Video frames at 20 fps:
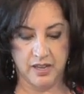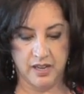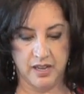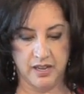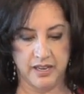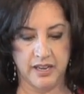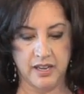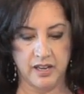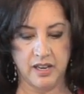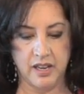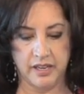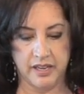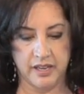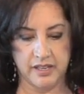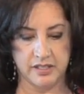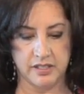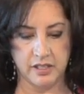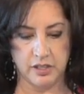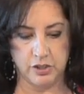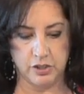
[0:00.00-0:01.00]
Again, like I
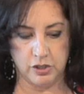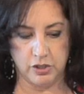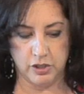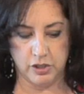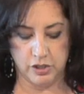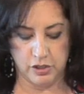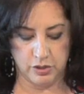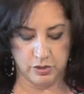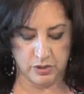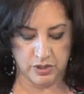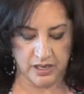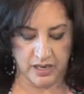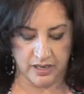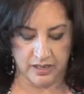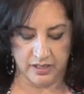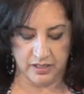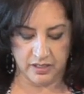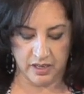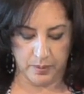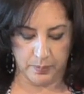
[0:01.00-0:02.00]
said, you can use
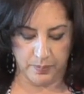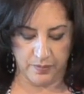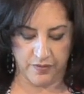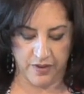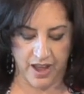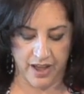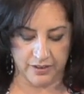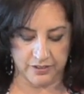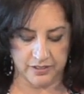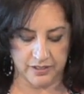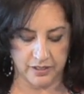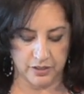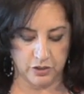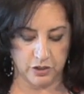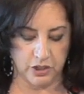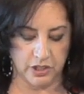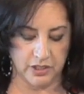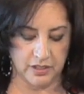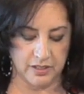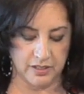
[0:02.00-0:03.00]
any type of accent
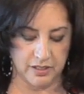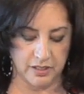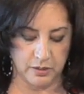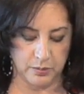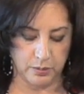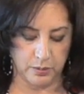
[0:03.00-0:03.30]
cheeses,